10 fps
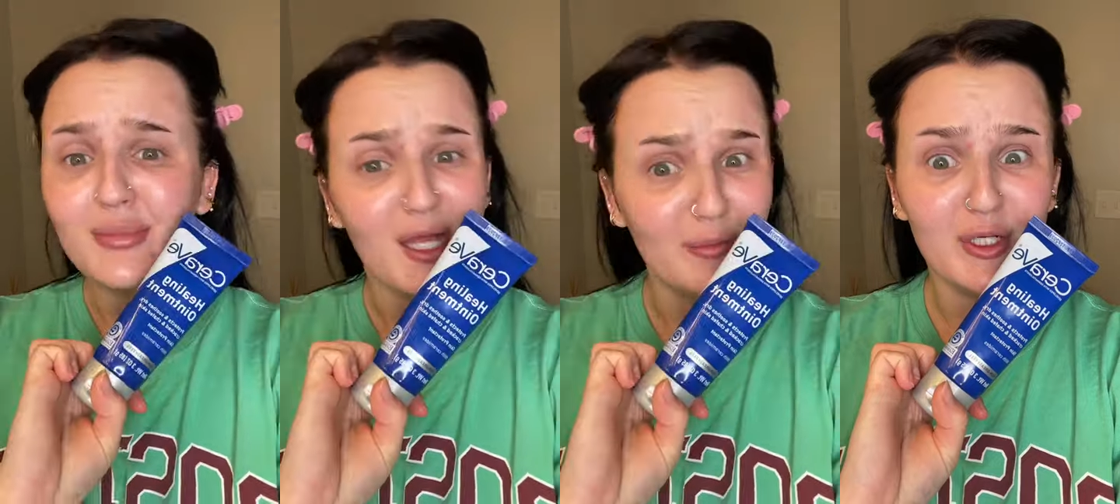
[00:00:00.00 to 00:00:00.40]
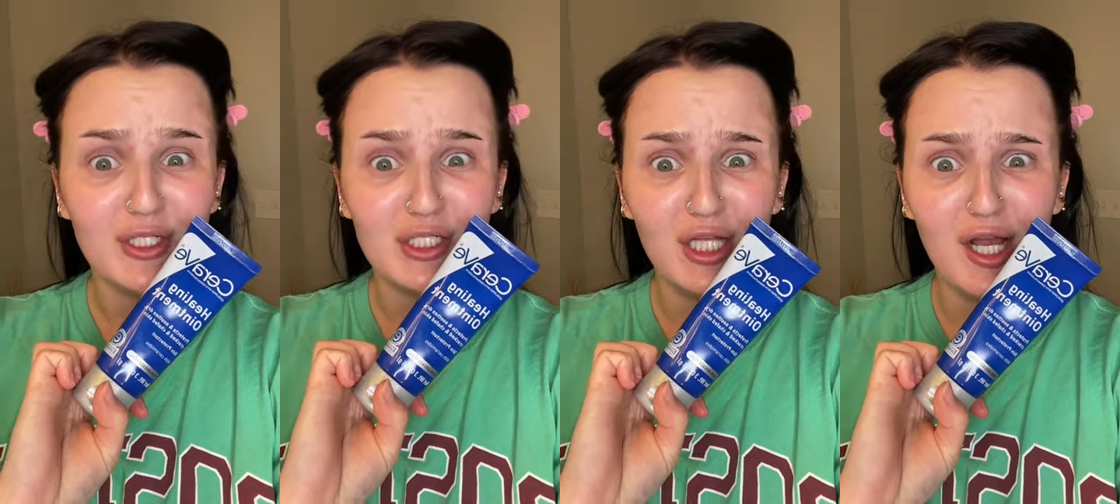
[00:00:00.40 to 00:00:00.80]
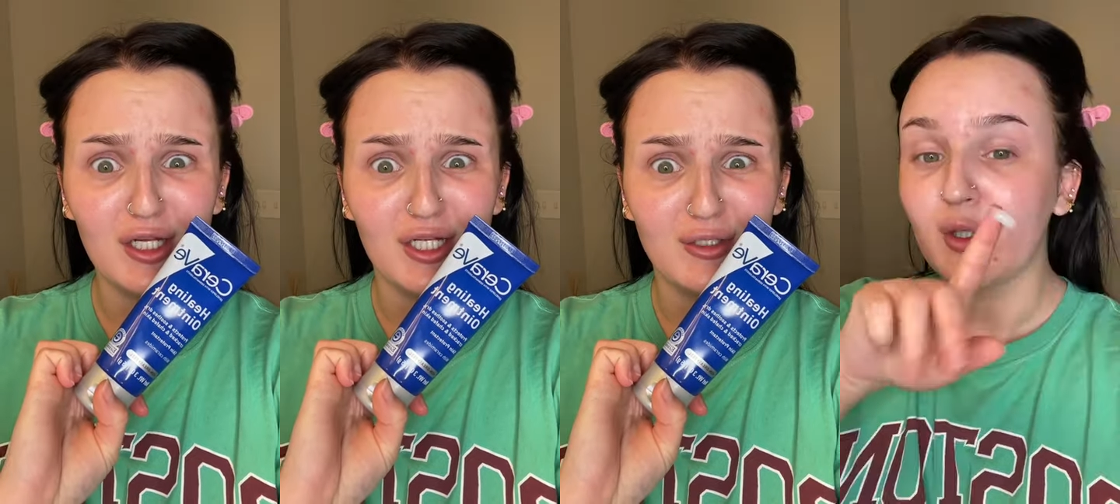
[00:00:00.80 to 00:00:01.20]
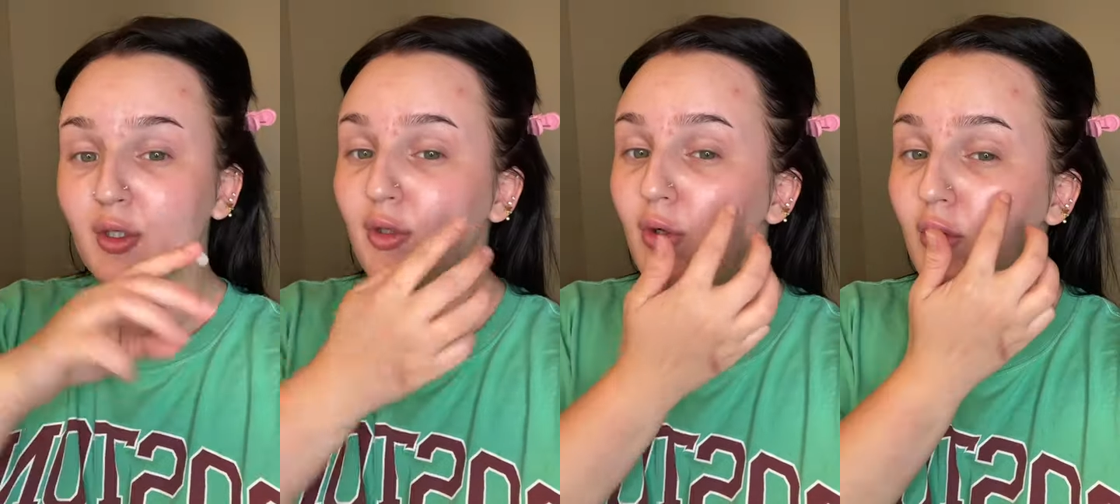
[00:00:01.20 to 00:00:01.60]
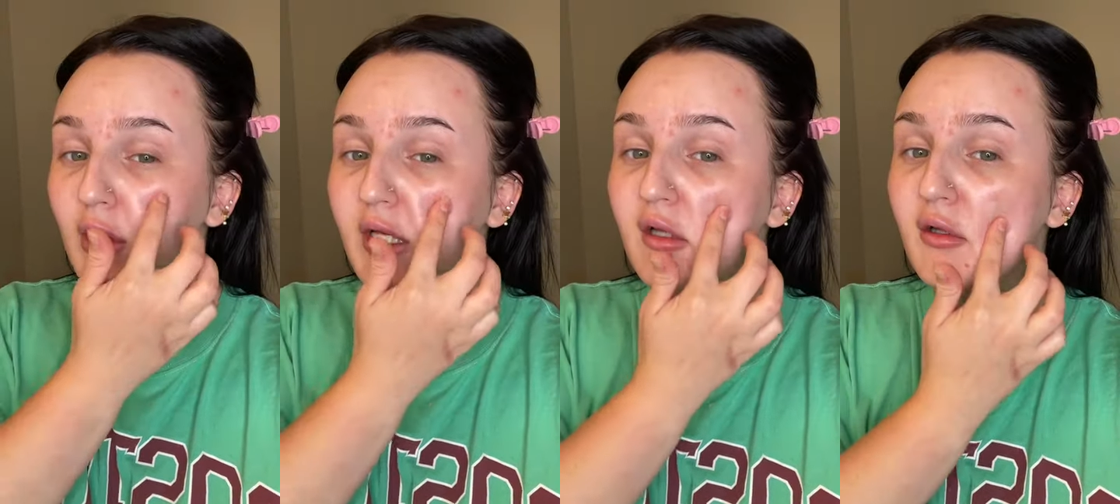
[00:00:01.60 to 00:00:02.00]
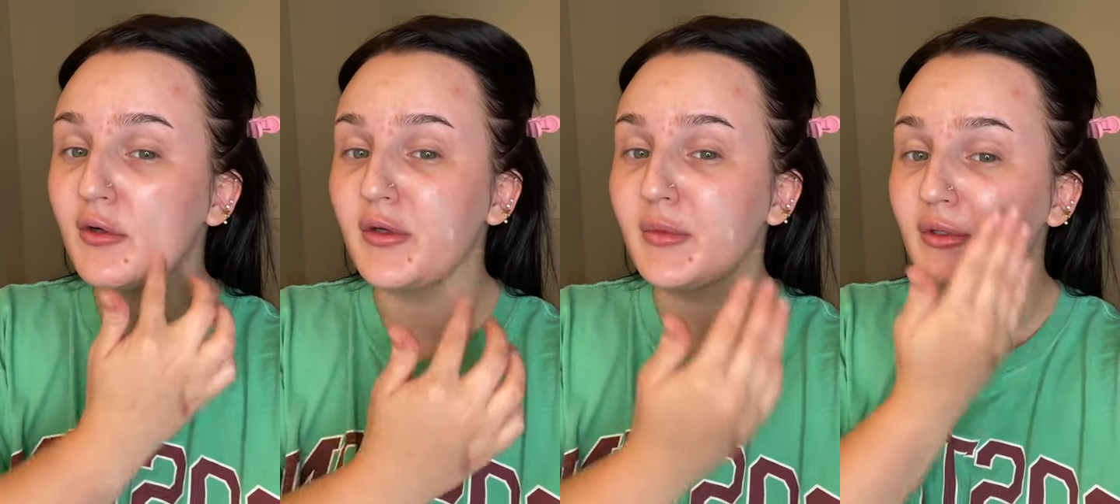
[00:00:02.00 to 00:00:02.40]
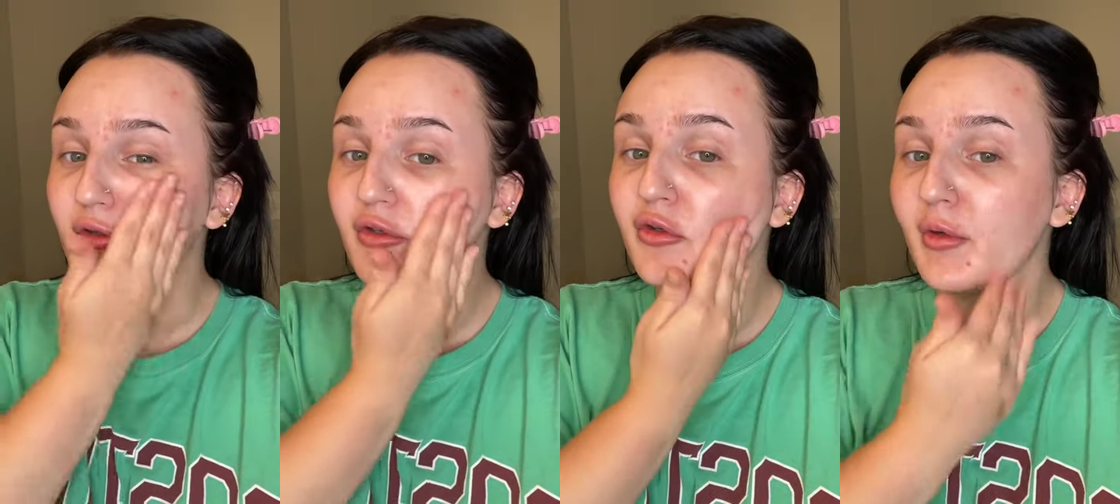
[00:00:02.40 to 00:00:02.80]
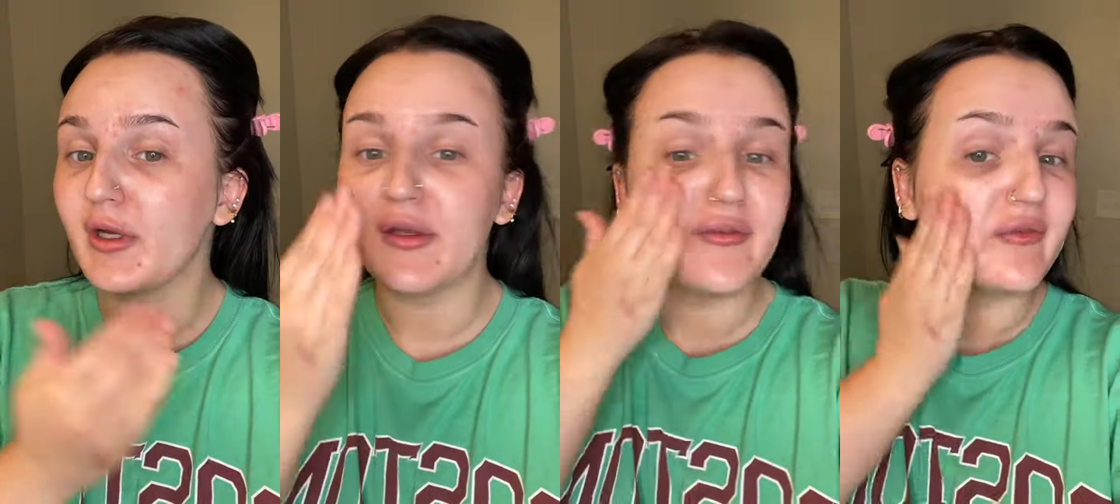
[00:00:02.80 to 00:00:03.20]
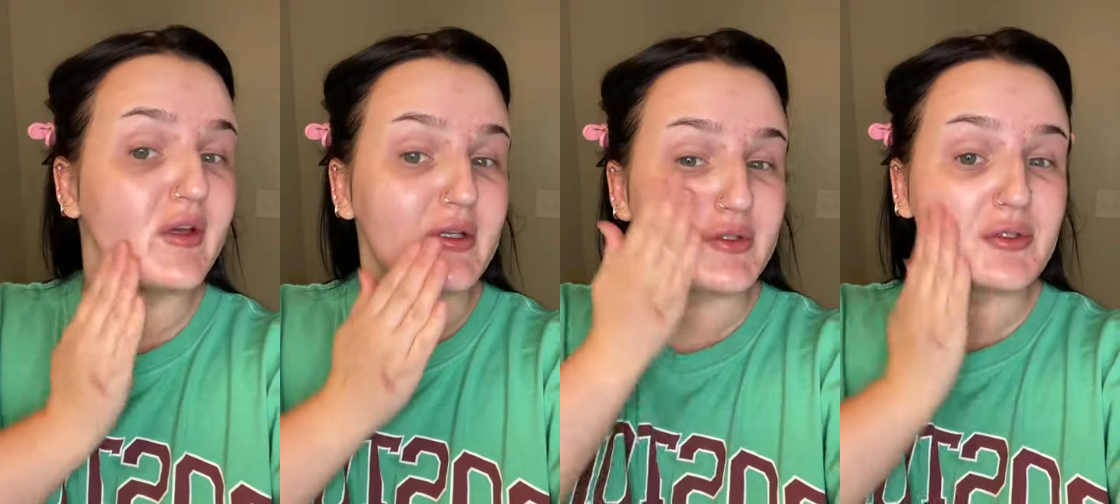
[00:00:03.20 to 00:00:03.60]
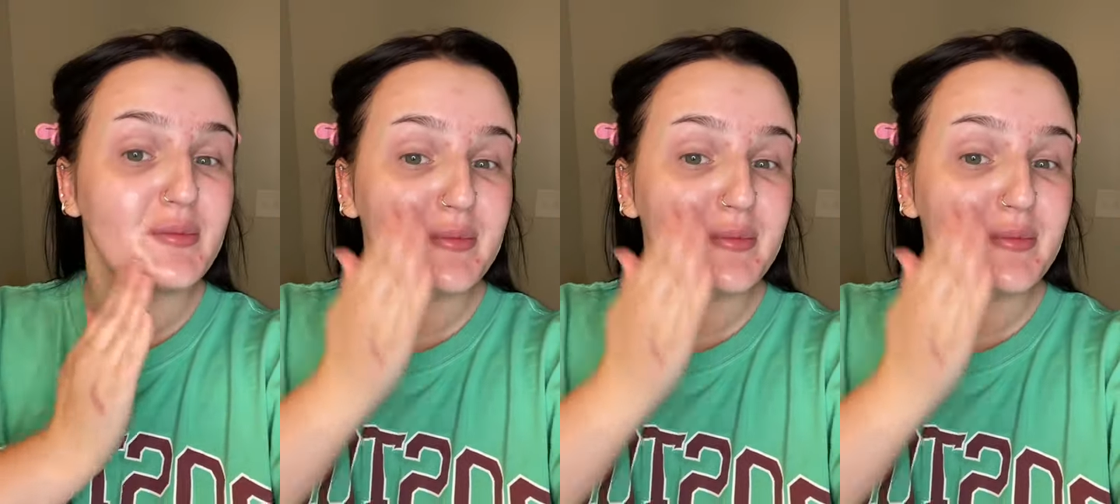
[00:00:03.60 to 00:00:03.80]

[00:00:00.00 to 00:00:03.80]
And I'm gonna slug. Good old healing ointment straight on the face.